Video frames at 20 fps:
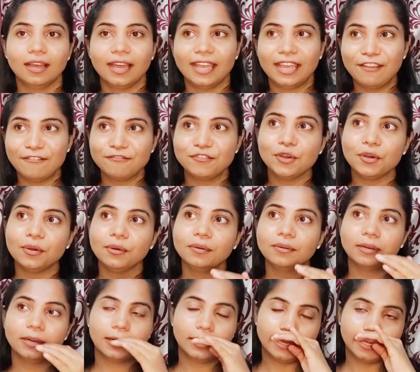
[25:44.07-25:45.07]
if you're
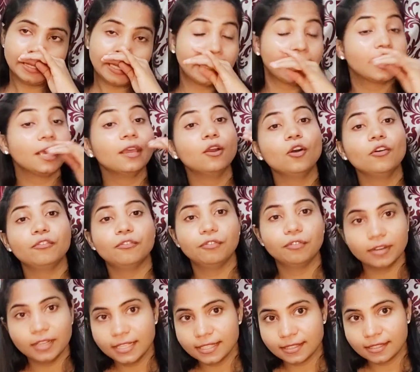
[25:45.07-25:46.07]
thinking of
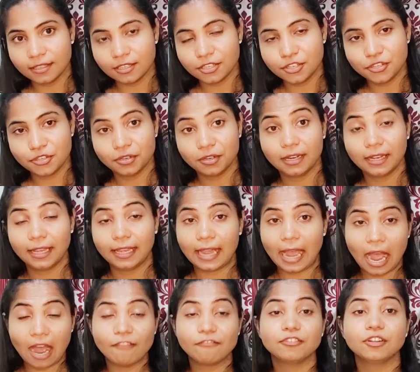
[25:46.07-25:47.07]
research
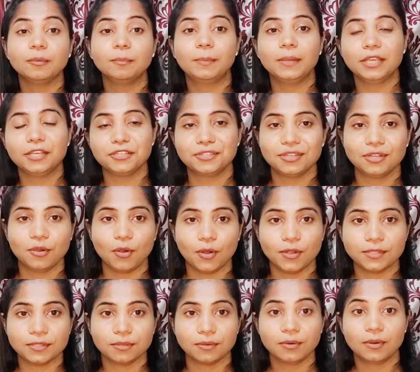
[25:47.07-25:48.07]
after PhD
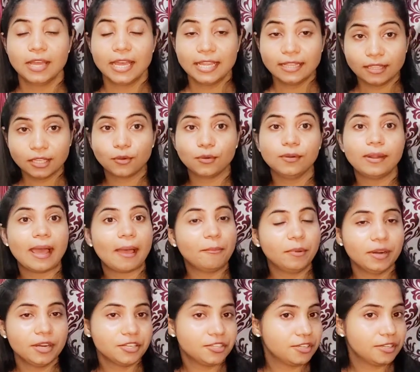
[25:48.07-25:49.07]
also, the
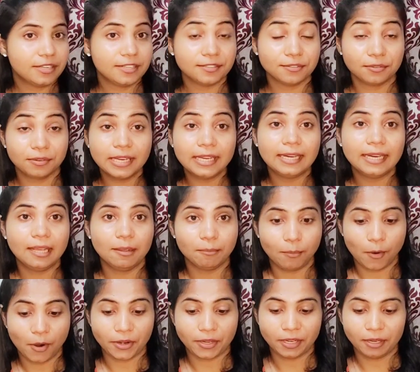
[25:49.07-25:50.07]
collaboration is really
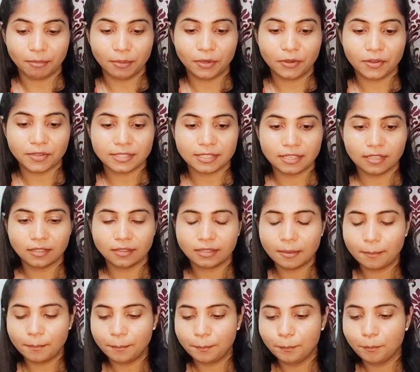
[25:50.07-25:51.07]
important, because
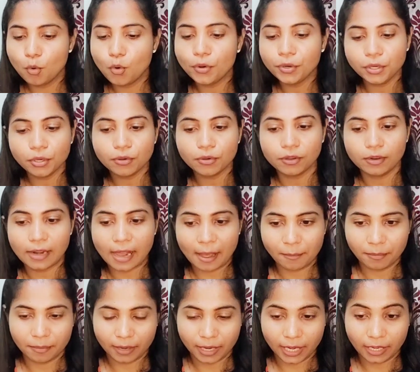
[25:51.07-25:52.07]
the more you
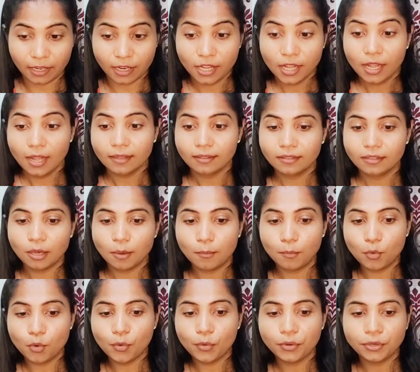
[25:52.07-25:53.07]
collaborate, the
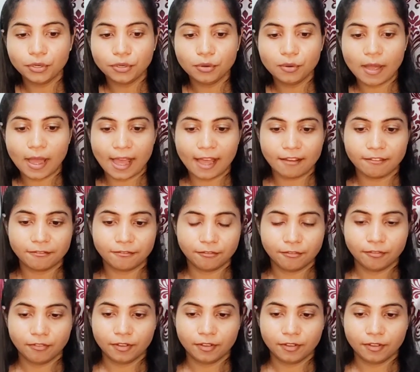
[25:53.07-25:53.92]
more you have